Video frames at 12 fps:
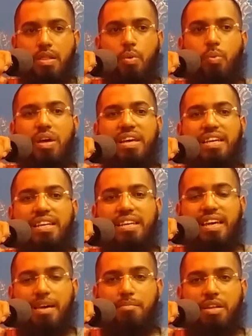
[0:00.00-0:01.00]
The way he
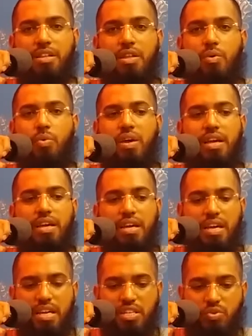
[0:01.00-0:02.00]
came in, the
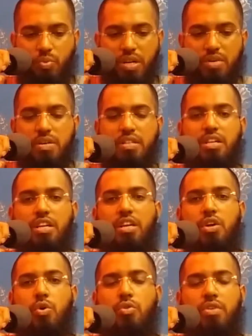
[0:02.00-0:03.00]
way he's wearing the
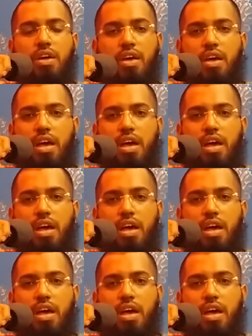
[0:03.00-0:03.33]
clothes.